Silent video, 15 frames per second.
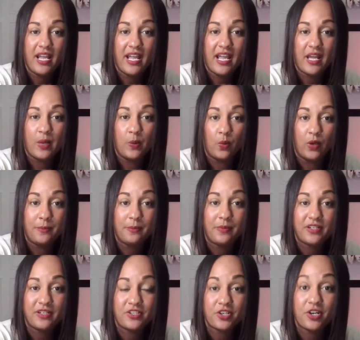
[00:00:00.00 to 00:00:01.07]
and one
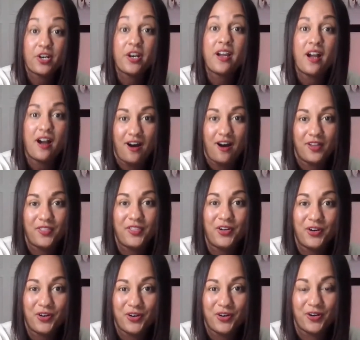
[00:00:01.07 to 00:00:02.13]
picture on the
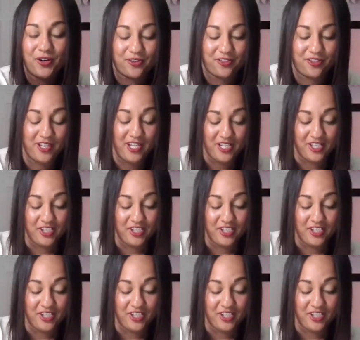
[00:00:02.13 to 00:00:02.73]
earth.